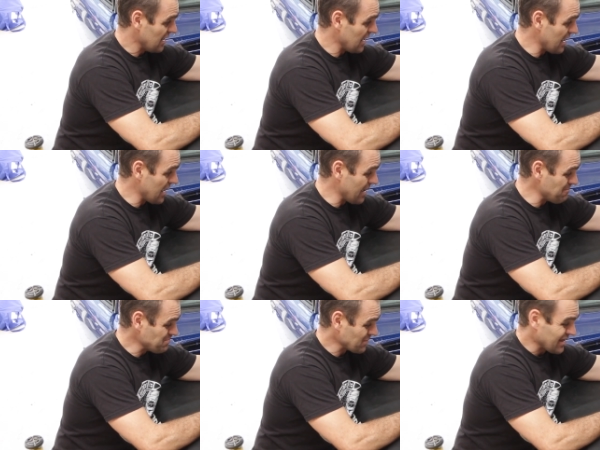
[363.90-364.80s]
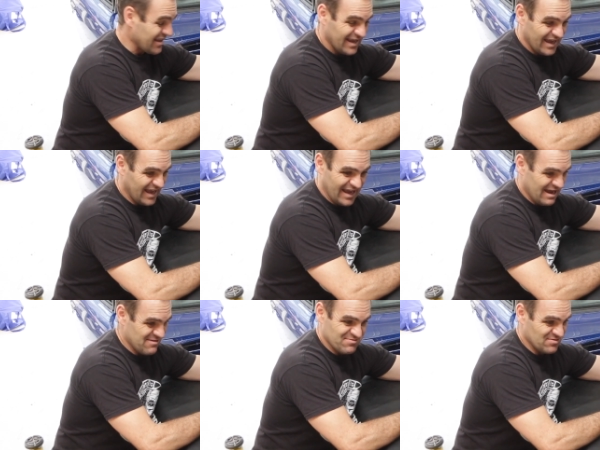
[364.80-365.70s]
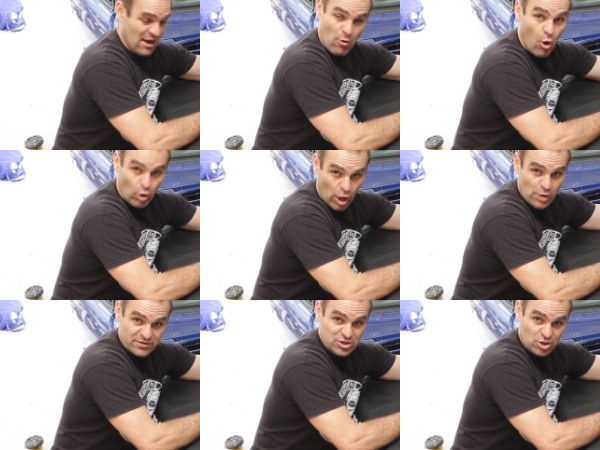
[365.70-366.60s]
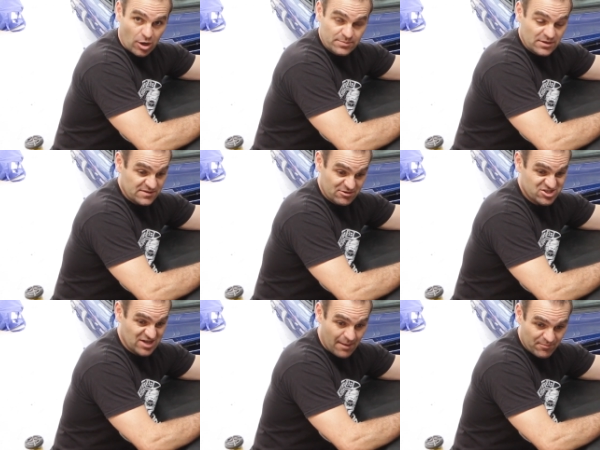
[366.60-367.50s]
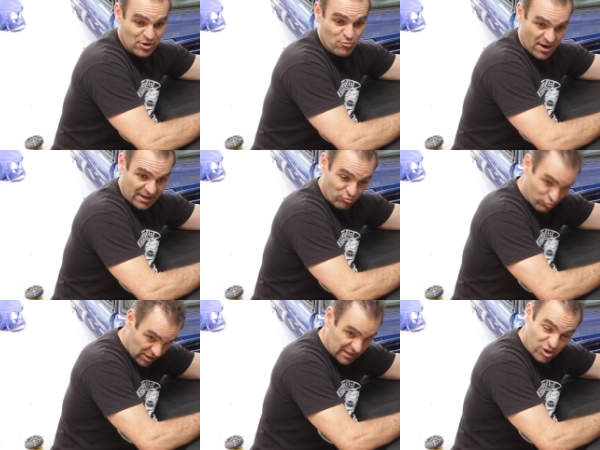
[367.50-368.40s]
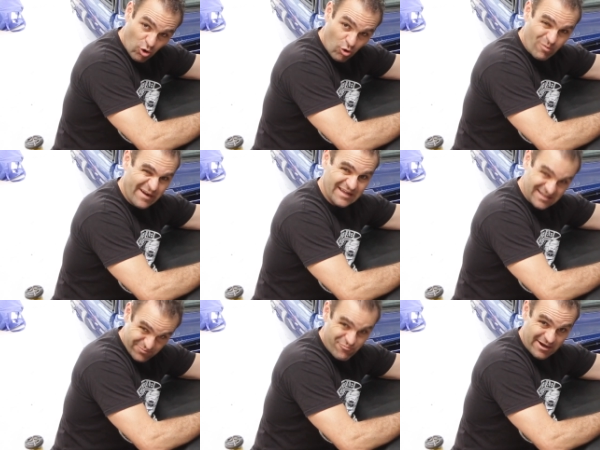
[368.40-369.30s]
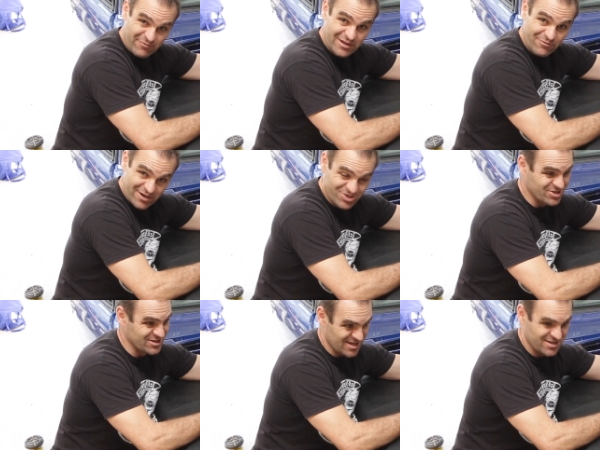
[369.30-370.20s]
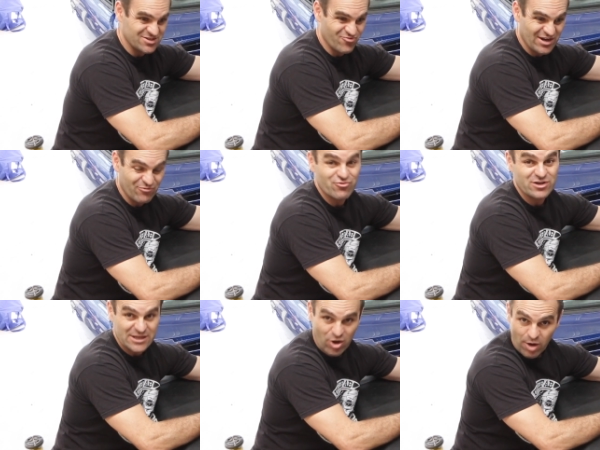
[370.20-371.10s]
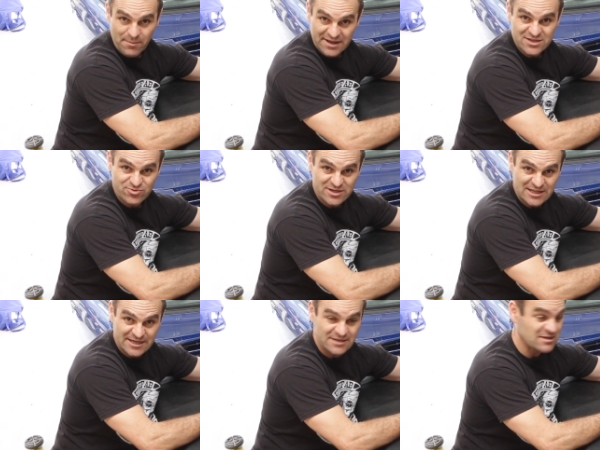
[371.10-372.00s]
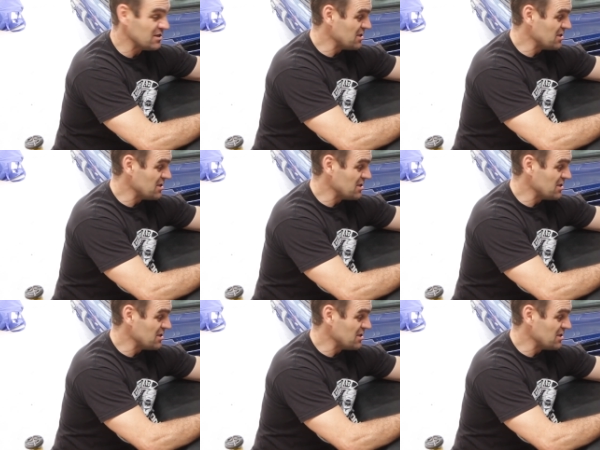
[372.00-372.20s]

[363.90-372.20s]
and they're all over the shop. There are some that are running really cool, meaning it's running really rich, and there's others that are running really hot, meaning it's really lean.